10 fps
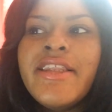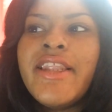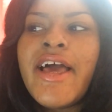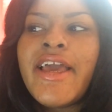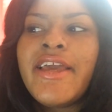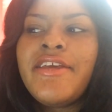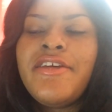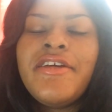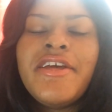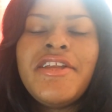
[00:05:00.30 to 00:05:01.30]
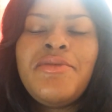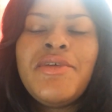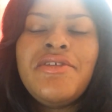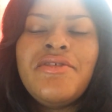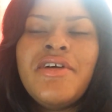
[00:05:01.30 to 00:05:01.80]
Like, you're gonna
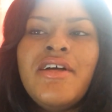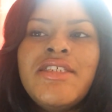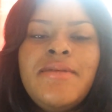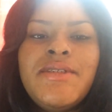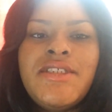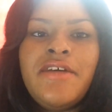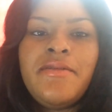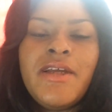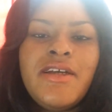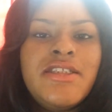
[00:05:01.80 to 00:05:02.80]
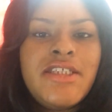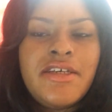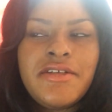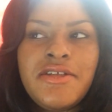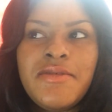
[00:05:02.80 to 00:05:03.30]
be doing all types of stuff. I'm not gonna
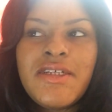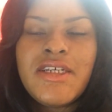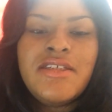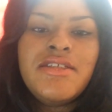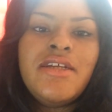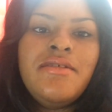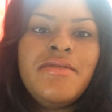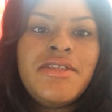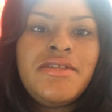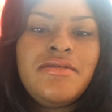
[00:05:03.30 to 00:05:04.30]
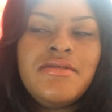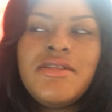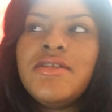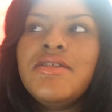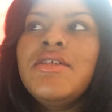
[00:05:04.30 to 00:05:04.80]
tell you because I don't want you
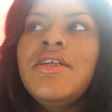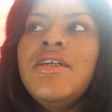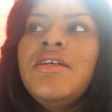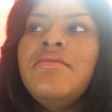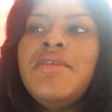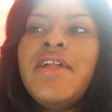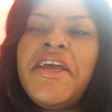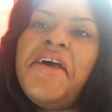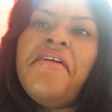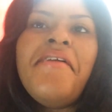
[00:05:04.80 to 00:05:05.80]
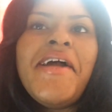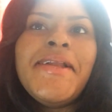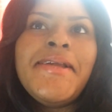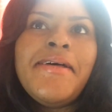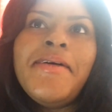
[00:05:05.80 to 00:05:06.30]
to be like, oh,
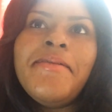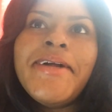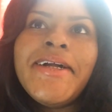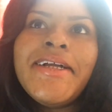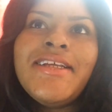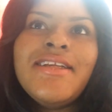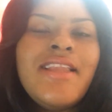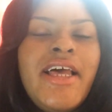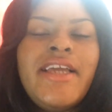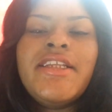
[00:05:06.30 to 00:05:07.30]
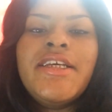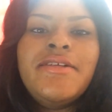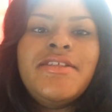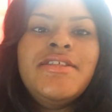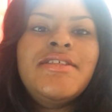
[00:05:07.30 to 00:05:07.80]
I know what we're gonna like.
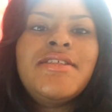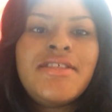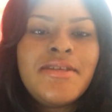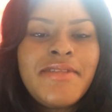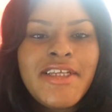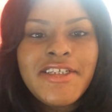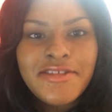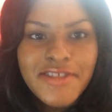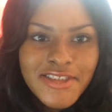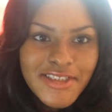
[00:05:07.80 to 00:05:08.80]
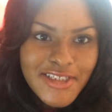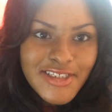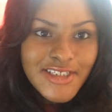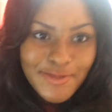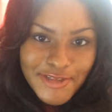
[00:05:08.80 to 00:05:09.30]
No, just some things you just need
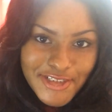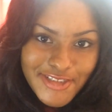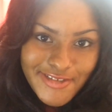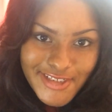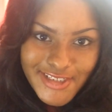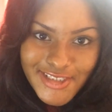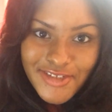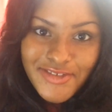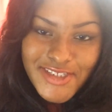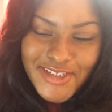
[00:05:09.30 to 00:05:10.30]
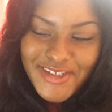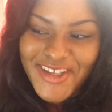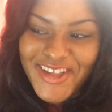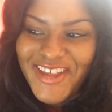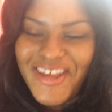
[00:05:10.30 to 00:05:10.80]
to experience for yourself. So
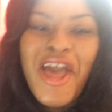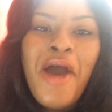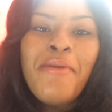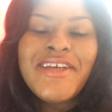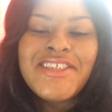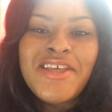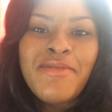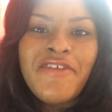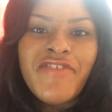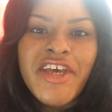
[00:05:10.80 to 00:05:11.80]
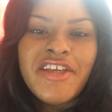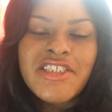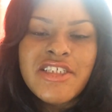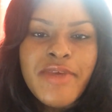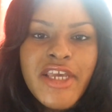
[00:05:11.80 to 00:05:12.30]
but it's just gonna be fun. You're
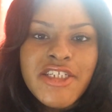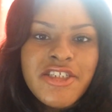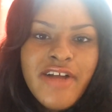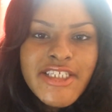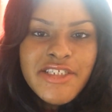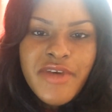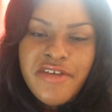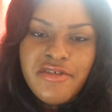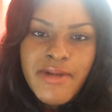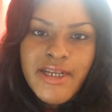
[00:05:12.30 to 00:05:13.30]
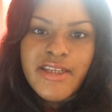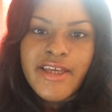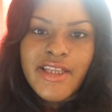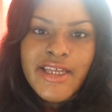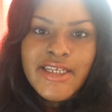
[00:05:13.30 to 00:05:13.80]
just gonna be interacting with everybody.
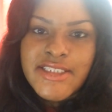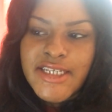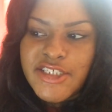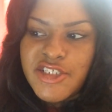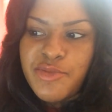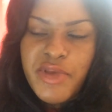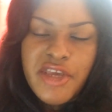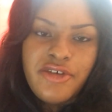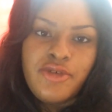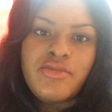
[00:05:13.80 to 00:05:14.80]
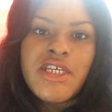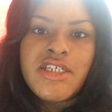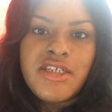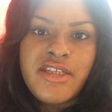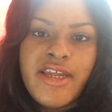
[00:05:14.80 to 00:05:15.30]
Like it says, it's a peer group
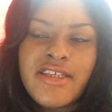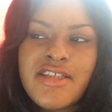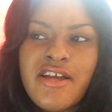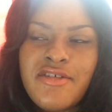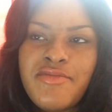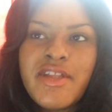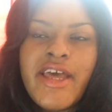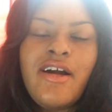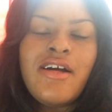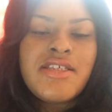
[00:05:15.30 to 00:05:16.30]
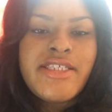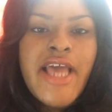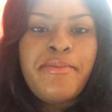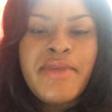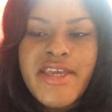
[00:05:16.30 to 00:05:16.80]
session. Like, it's not gonna be like all
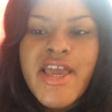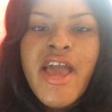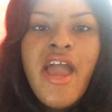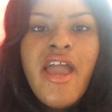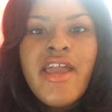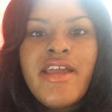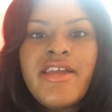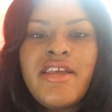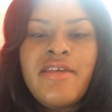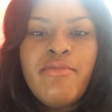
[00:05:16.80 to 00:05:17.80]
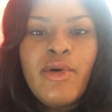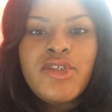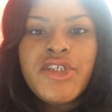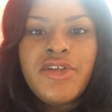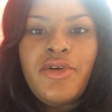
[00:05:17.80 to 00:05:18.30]
sappy and
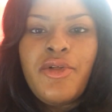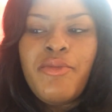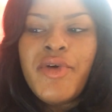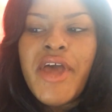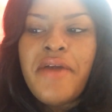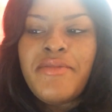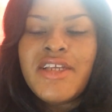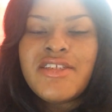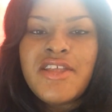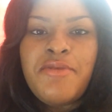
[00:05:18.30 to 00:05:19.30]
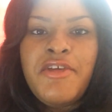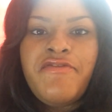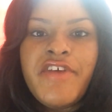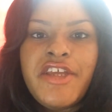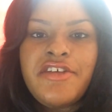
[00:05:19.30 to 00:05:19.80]
emotional, but I mean, it's just gonna be
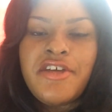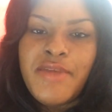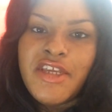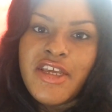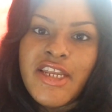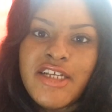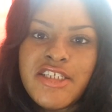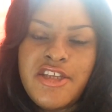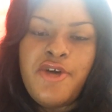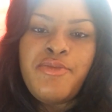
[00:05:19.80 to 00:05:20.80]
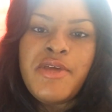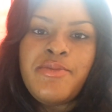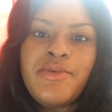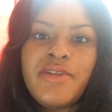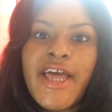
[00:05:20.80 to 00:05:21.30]
fun. You're gonna be getting to know
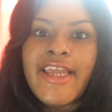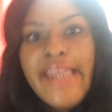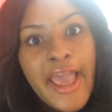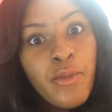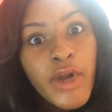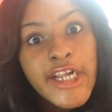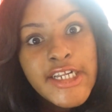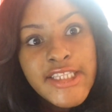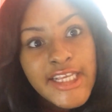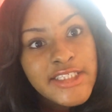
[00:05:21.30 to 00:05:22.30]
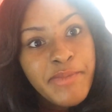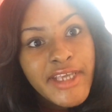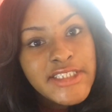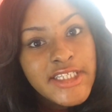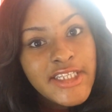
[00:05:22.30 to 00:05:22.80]
people, like network. That's
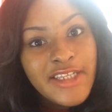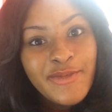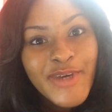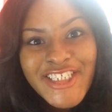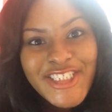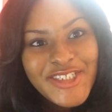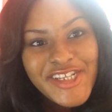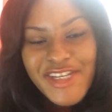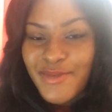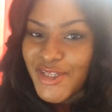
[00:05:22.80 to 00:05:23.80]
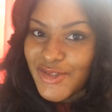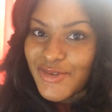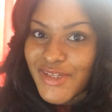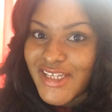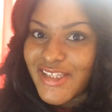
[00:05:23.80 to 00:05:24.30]
basically what you need to be
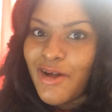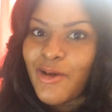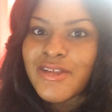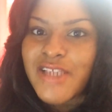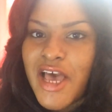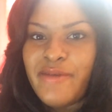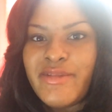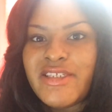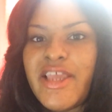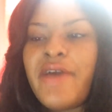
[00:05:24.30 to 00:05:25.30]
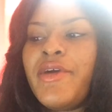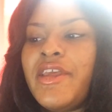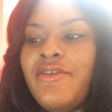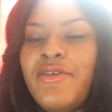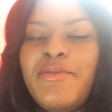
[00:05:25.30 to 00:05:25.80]
doing the whole time, is
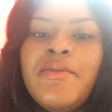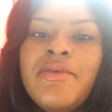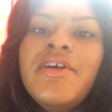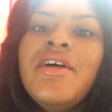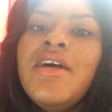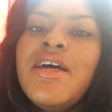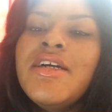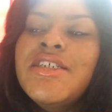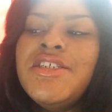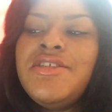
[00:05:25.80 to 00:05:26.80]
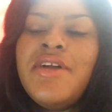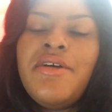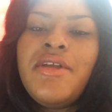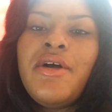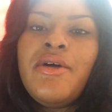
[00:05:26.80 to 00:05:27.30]
networking with people, because you
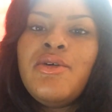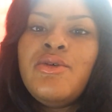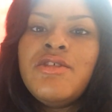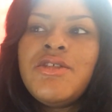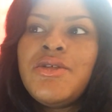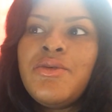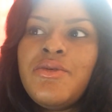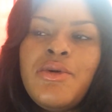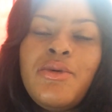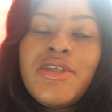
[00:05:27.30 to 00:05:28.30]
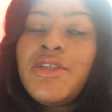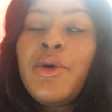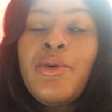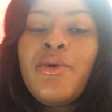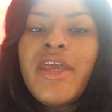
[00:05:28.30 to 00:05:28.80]
don't know who is
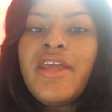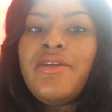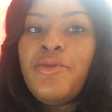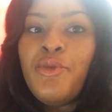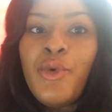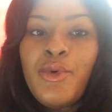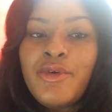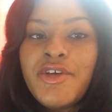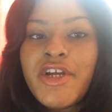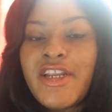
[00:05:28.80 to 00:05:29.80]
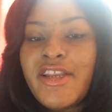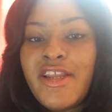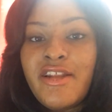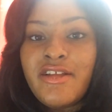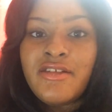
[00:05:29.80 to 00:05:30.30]
who and who you're gonna
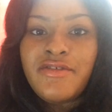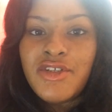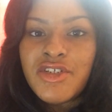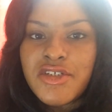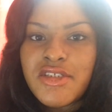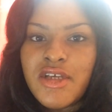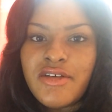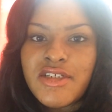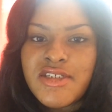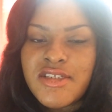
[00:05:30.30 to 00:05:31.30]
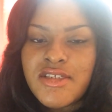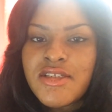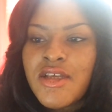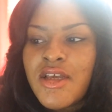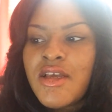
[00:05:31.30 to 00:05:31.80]
need in the future. So it's just
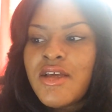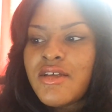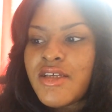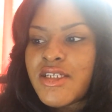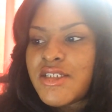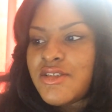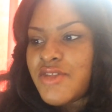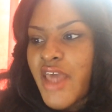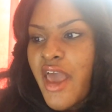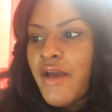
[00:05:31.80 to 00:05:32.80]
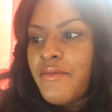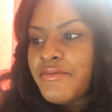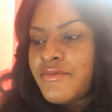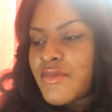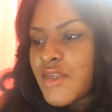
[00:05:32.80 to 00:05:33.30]
good to do that.
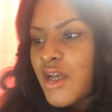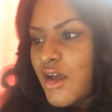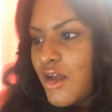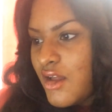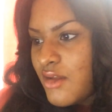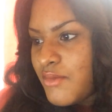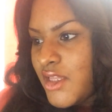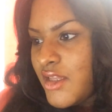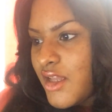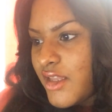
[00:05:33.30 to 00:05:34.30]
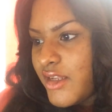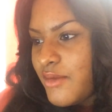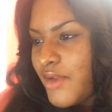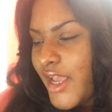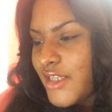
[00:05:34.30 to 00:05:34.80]

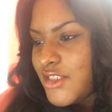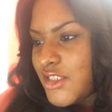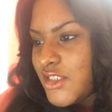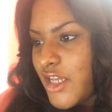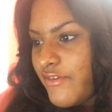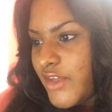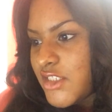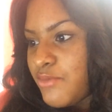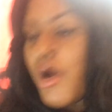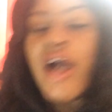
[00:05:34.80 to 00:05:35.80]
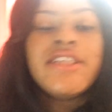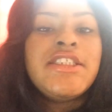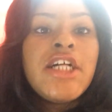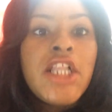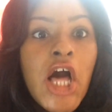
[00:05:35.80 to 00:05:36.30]
Alumni at your service. Pause
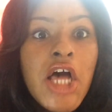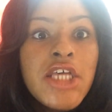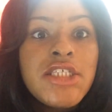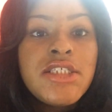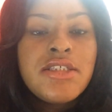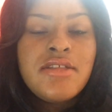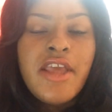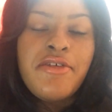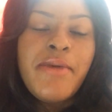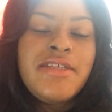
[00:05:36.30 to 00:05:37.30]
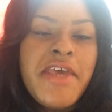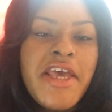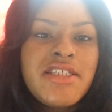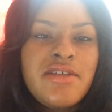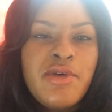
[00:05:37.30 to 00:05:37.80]
the clause. Everybody's been
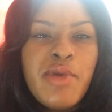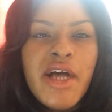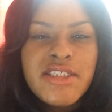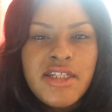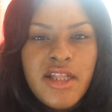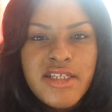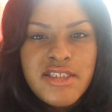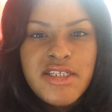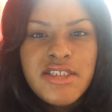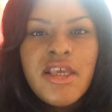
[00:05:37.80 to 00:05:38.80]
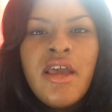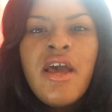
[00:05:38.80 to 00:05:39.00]
asking what pause the clause is.